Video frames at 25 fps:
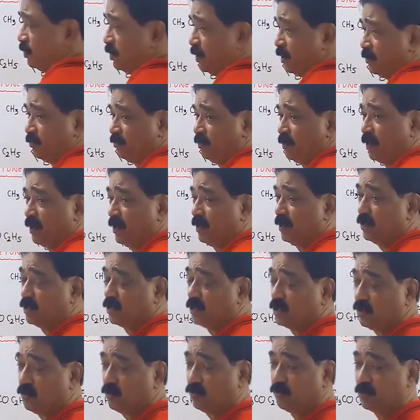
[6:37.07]
that we can
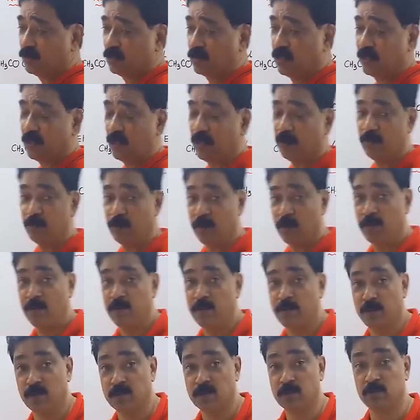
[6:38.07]
distinguish that it may be
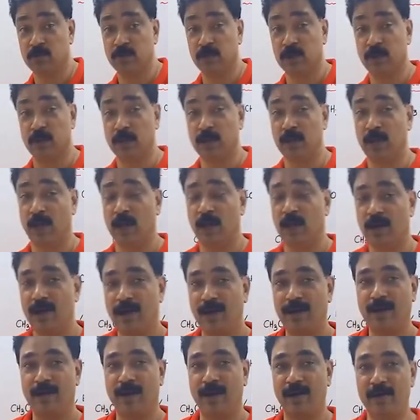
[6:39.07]
possible that the
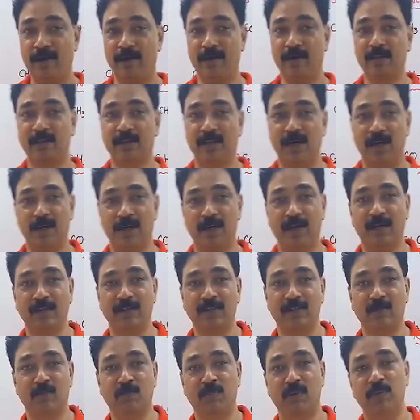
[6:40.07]
alkyl radicals
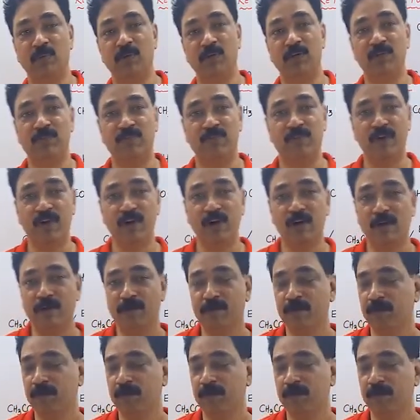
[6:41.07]
attached may be different.